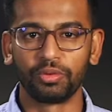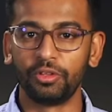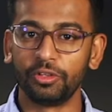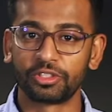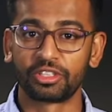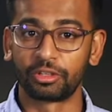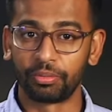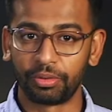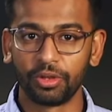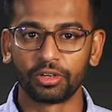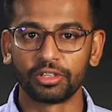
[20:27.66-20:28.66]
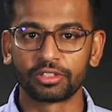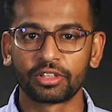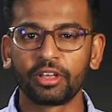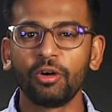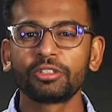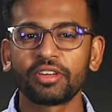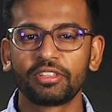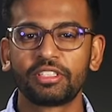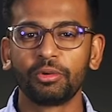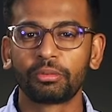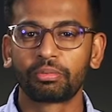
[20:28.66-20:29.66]
with users and computers, they also have to
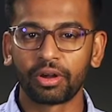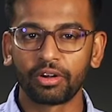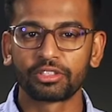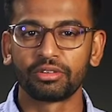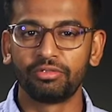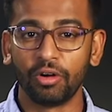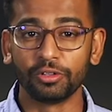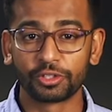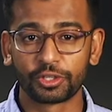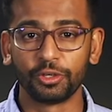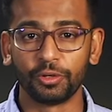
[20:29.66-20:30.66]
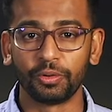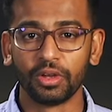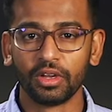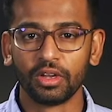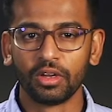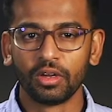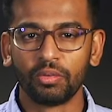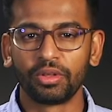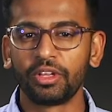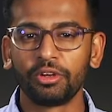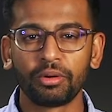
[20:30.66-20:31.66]
deal with printers and phones too.
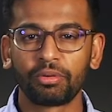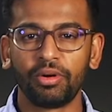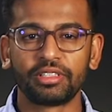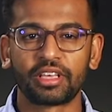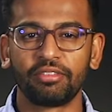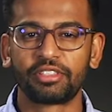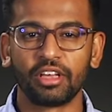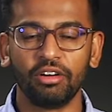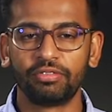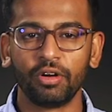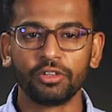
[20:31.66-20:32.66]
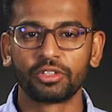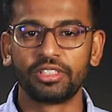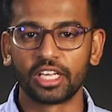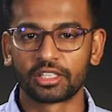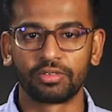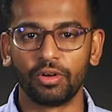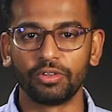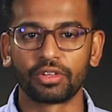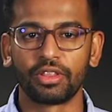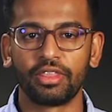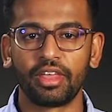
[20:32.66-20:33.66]
Whether your employees have cell phones or desk
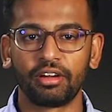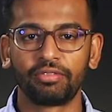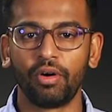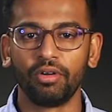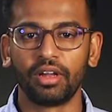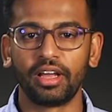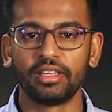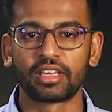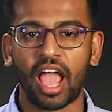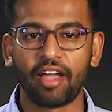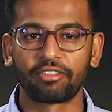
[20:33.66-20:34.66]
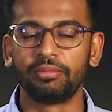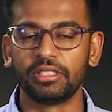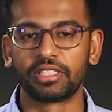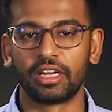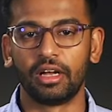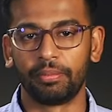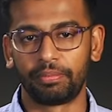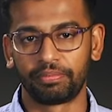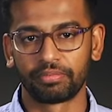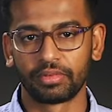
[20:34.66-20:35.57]
phones, their phone lines have to be set up.